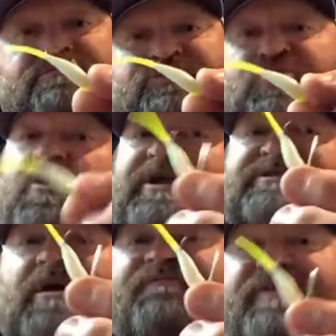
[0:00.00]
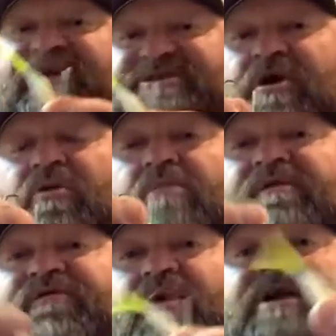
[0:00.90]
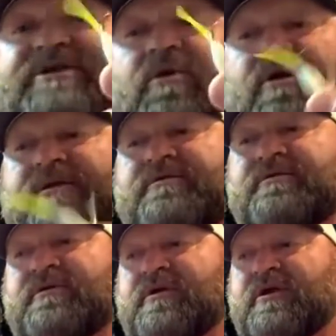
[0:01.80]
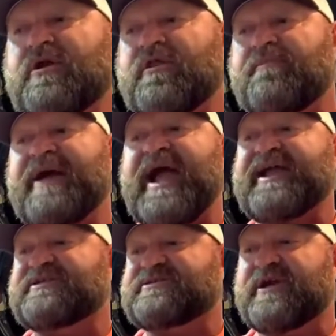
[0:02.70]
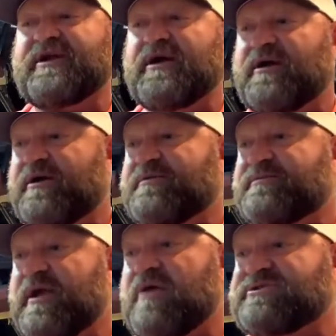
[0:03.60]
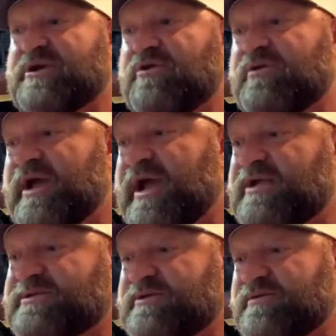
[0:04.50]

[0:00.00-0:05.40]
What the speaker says: 20-something fish on one before I tore it. The package, I'll show you guys.